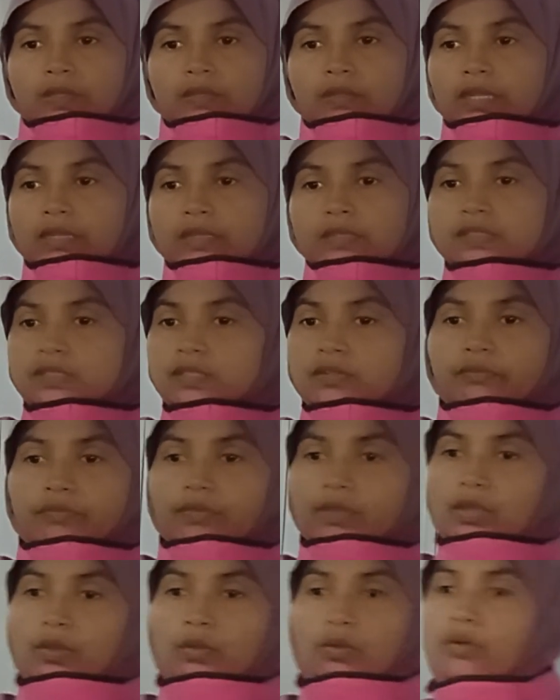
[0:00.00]
That is the
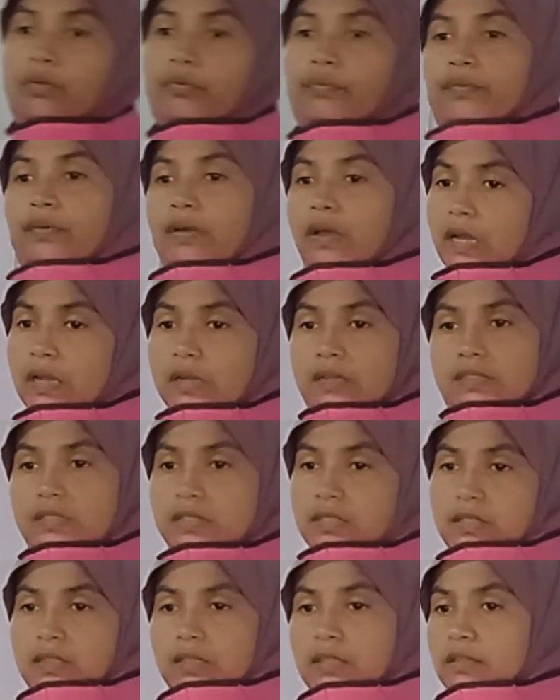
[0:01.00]
way of
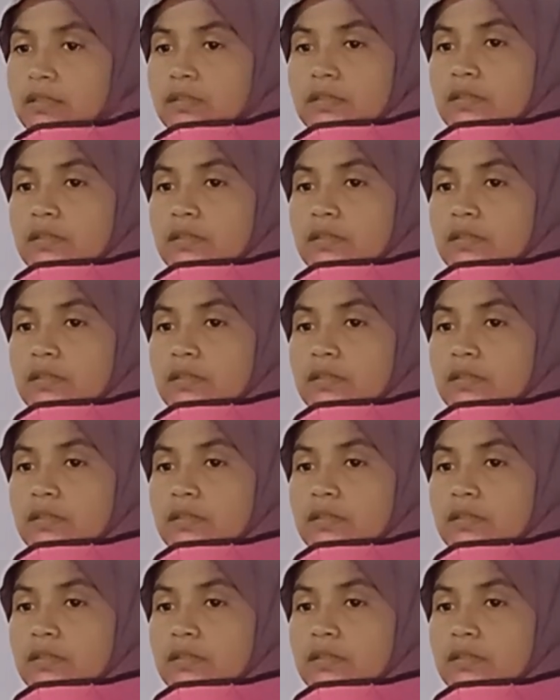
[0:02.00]
answering.